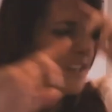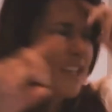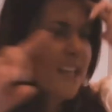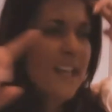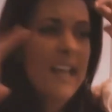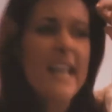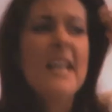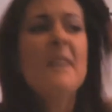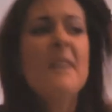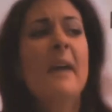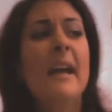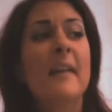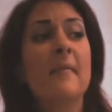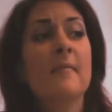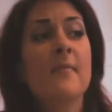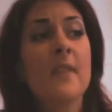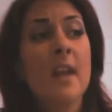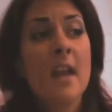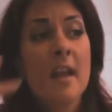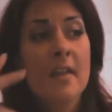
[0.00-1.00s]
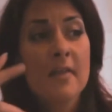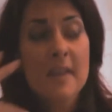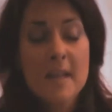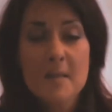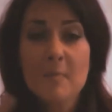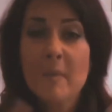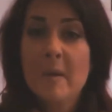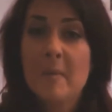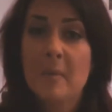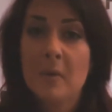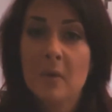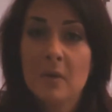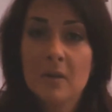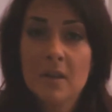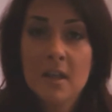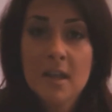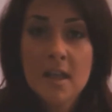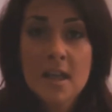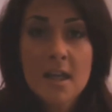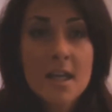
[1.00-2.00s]
Anyway, these
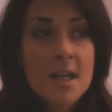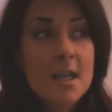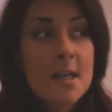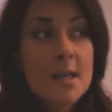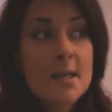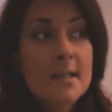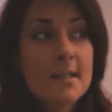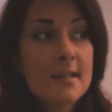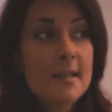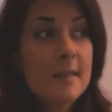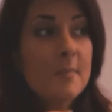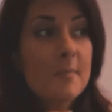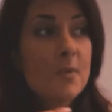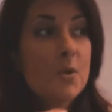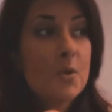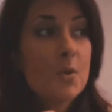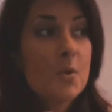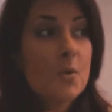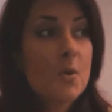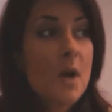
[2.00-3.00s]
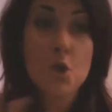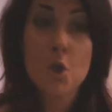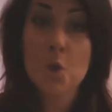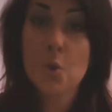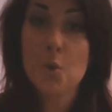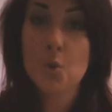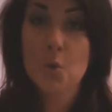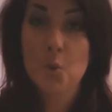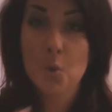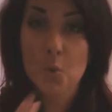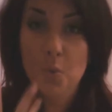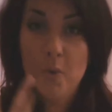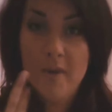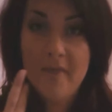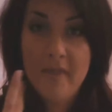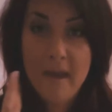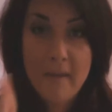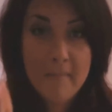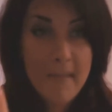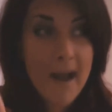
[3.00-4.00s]
people seem to chew with
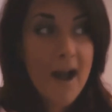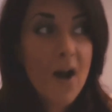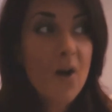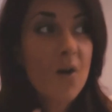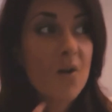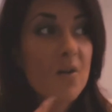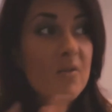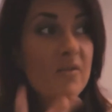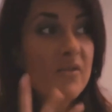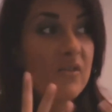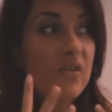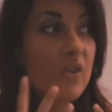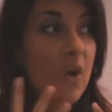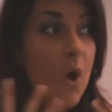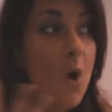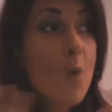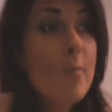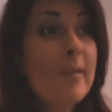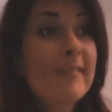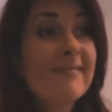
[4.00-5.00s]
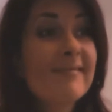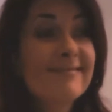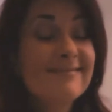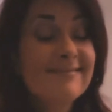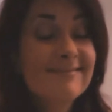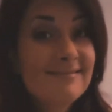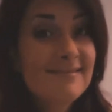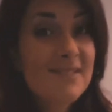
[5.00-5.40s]
their mouths open